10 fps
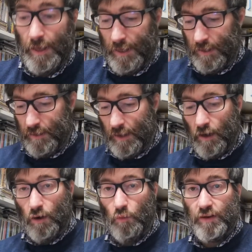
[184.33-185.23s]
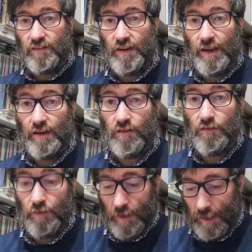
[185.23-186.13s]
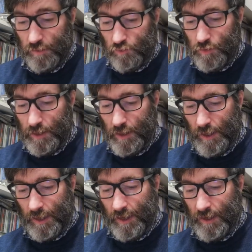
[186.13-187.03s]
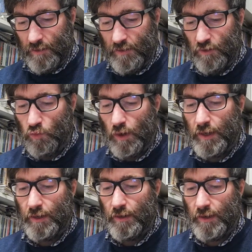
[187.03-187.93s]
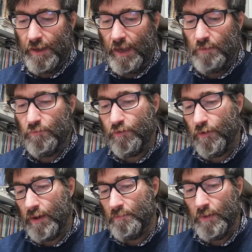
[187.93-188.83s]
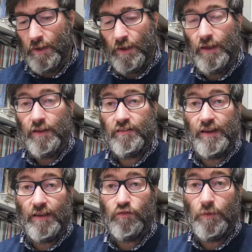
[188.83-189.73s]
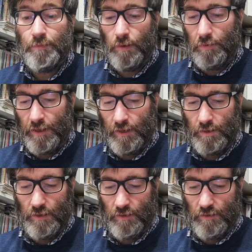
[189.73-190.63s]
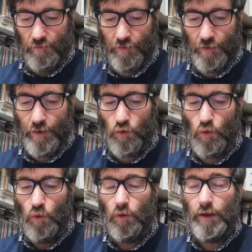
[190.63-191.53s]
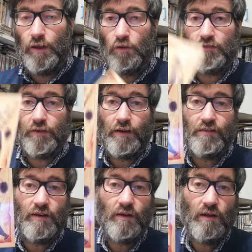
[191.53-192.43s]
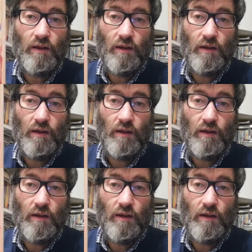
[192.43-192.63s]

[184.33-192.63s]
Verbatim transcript: And now we change country, and this one came from Czech Republic. It's a very cool illustration